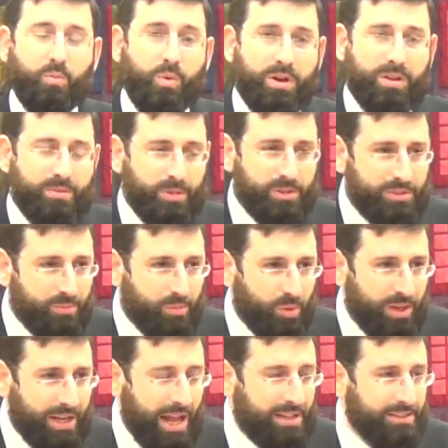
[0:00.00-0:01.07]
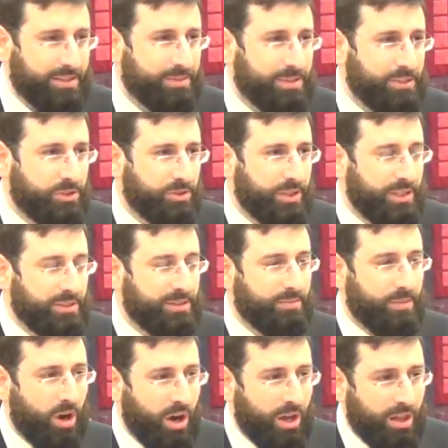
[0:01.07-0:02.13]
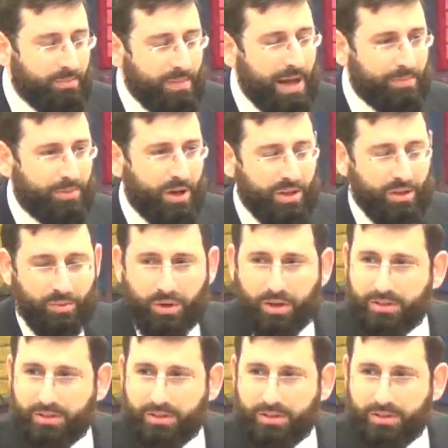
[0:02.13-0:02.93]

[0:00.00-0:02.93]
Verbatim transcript: one of the most important concepts in Judaism, Olam Haba, the